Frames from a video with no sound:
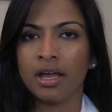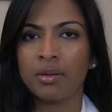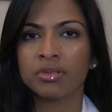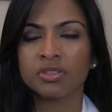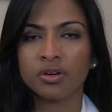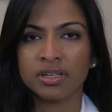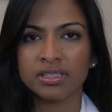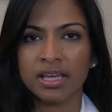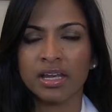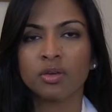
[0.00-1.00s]
ambulatory
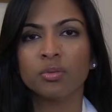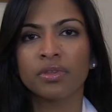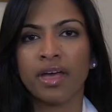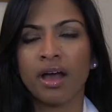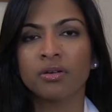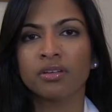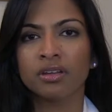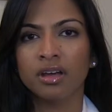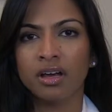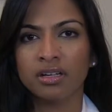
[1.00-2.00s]
setting without
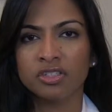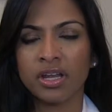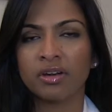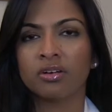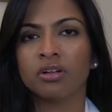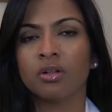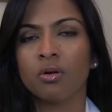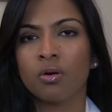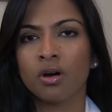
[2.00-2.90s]
general